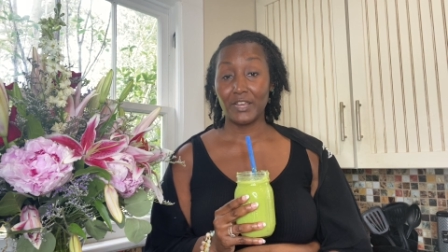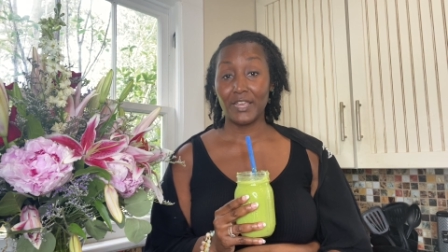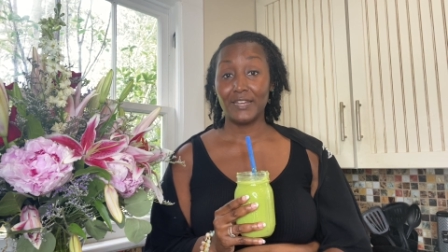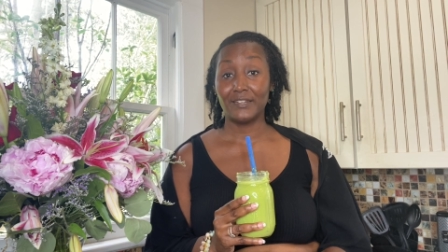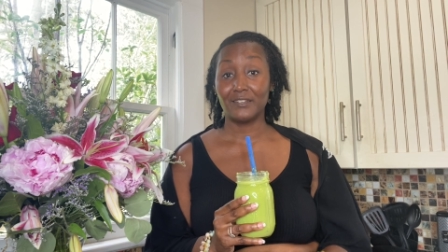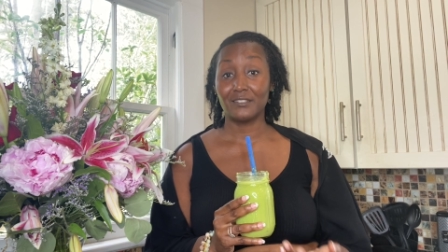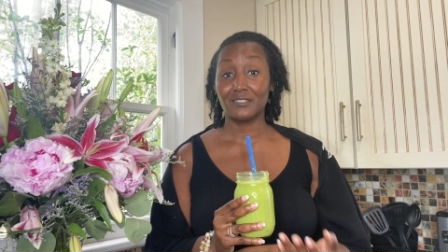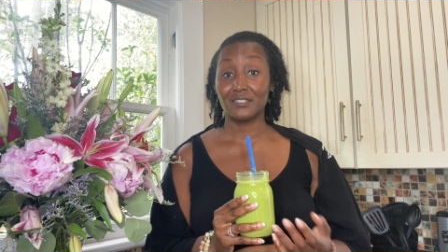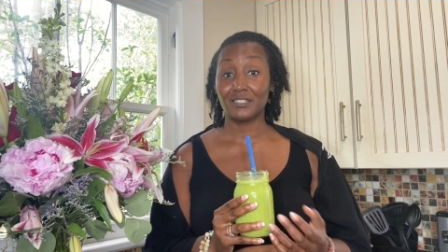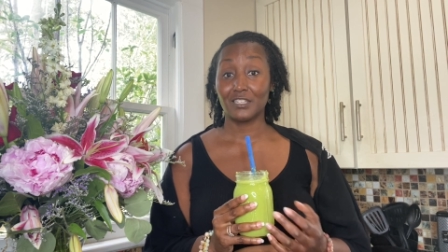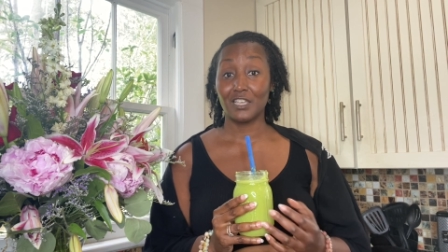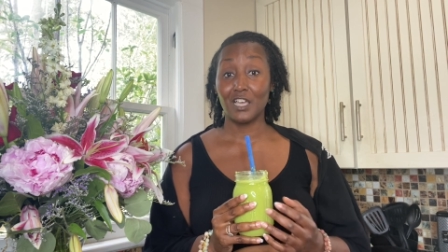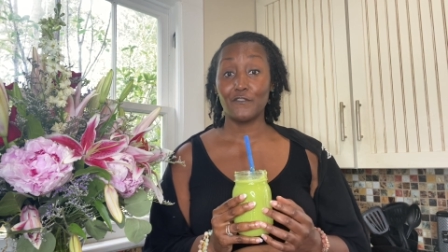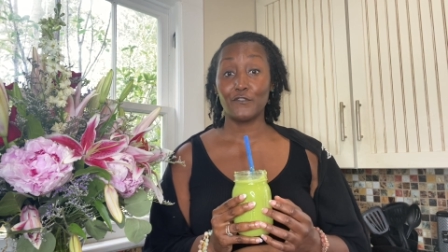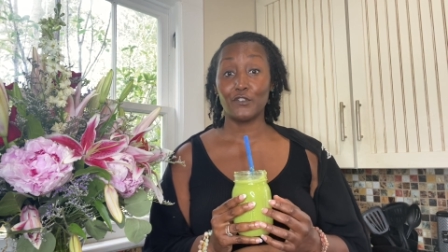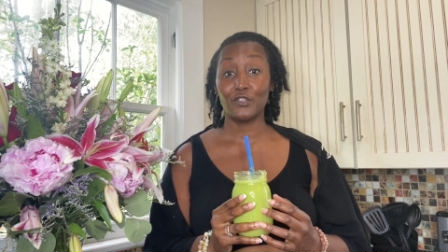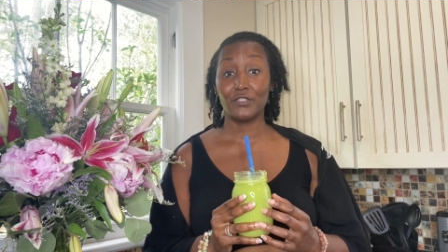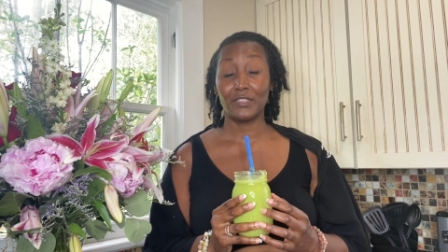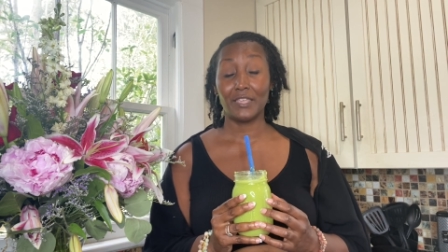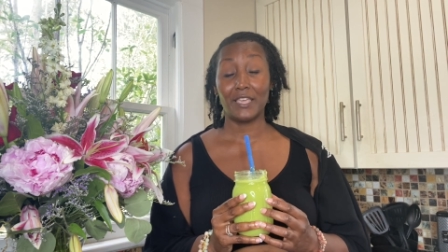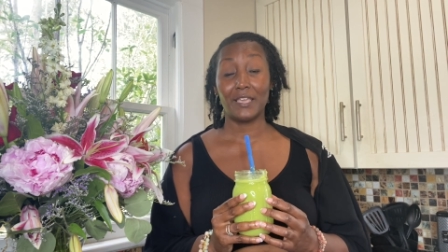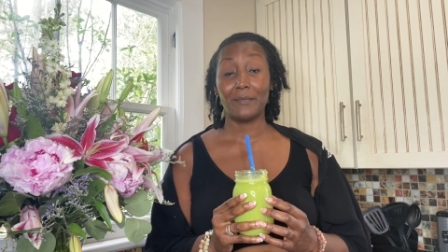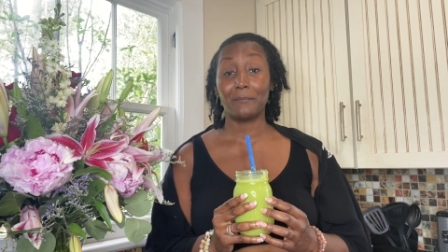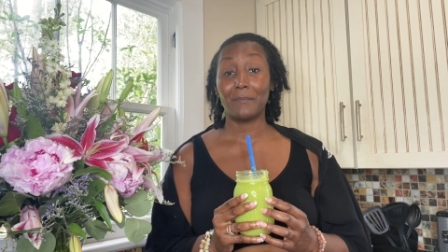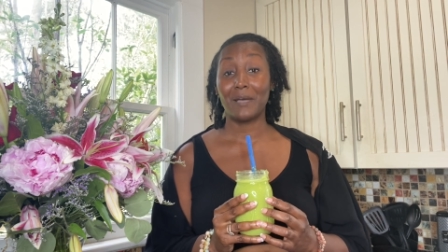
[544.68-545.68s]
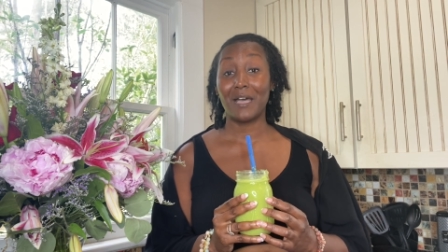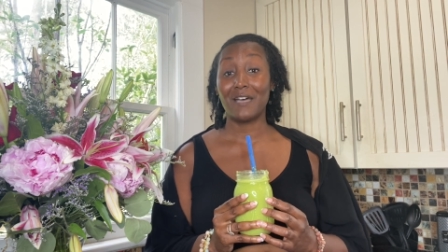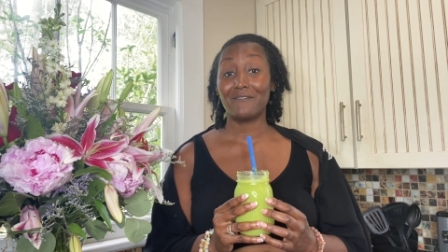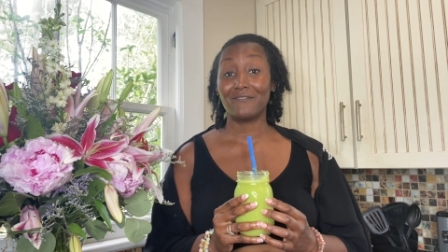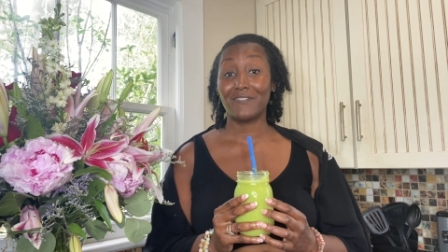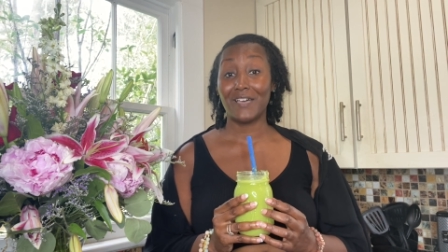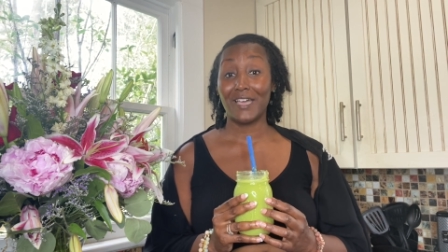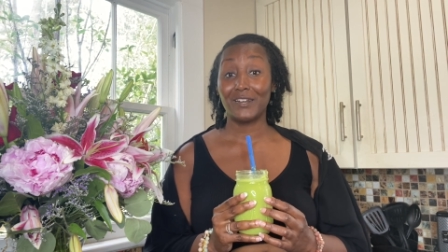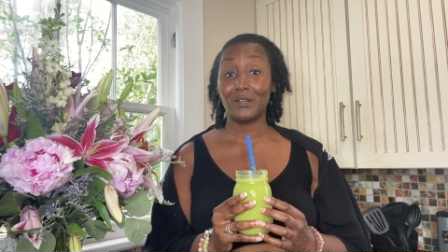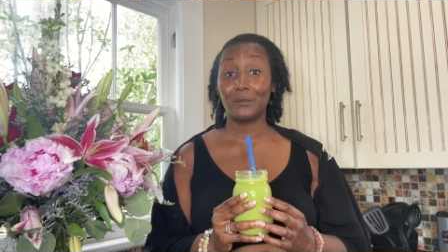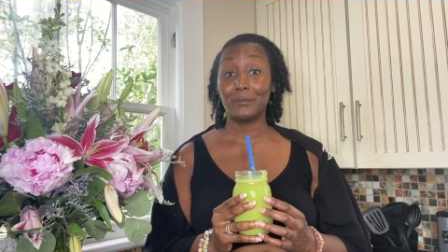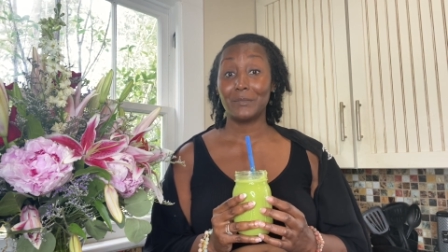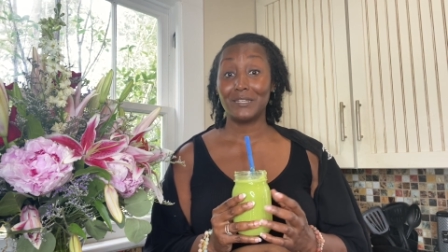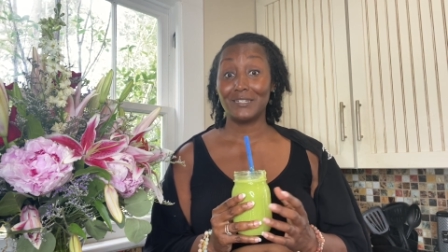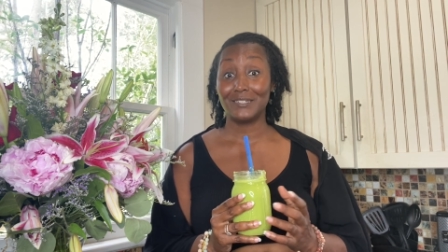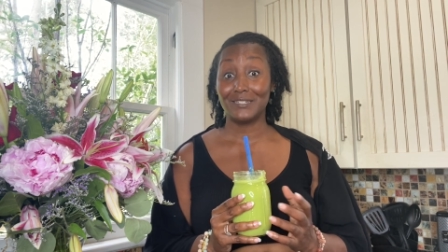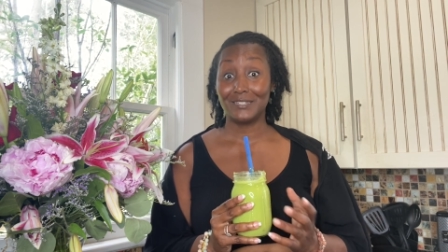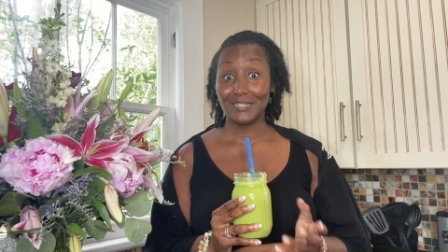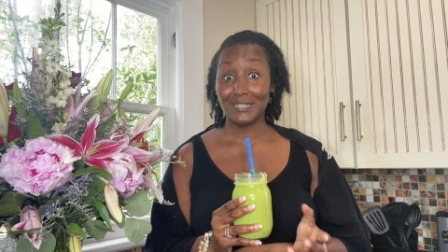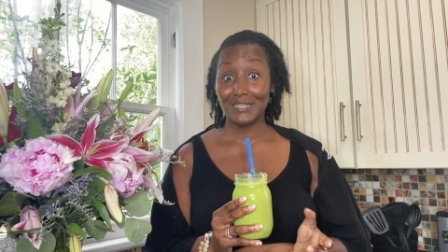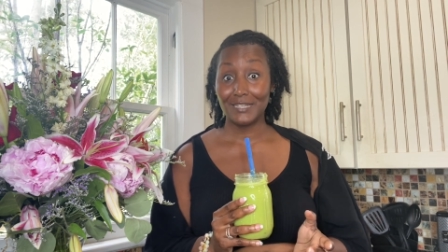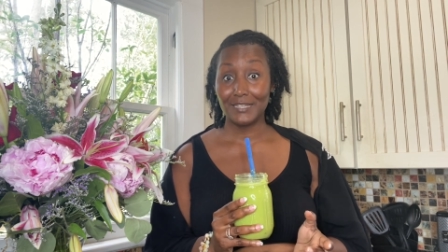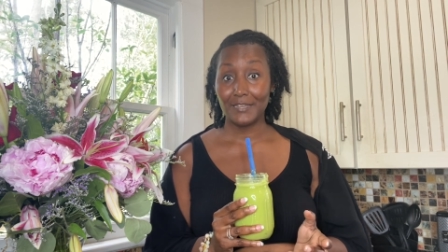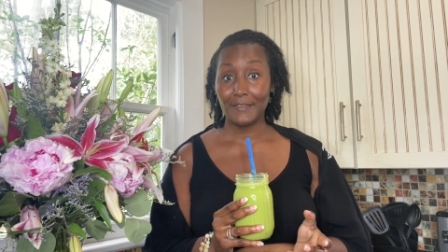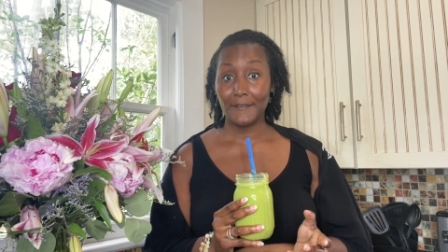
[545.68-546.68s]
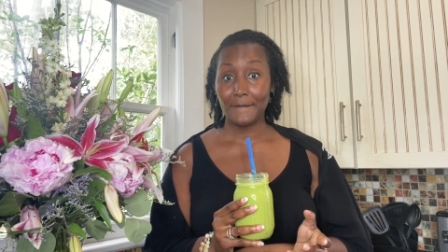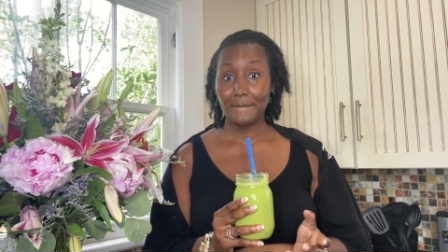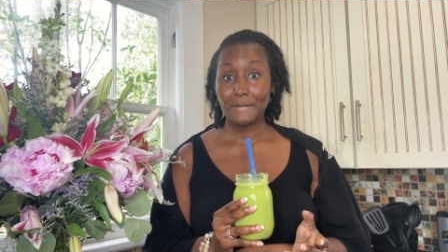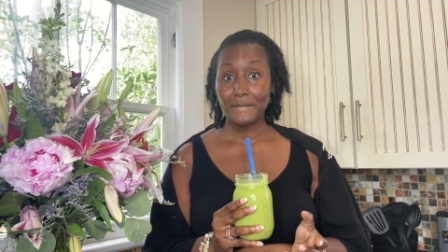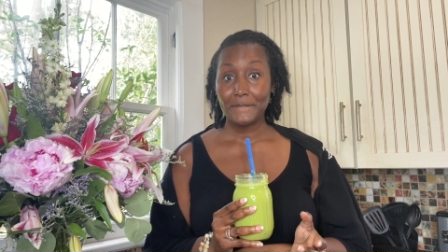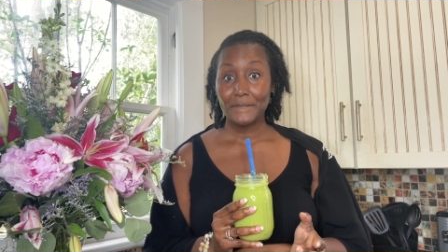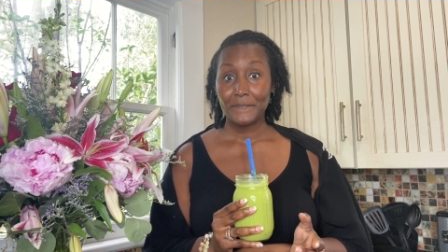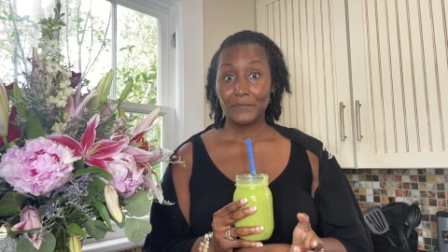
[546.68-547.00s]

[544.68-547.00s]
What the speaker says: discovered that my vitamin D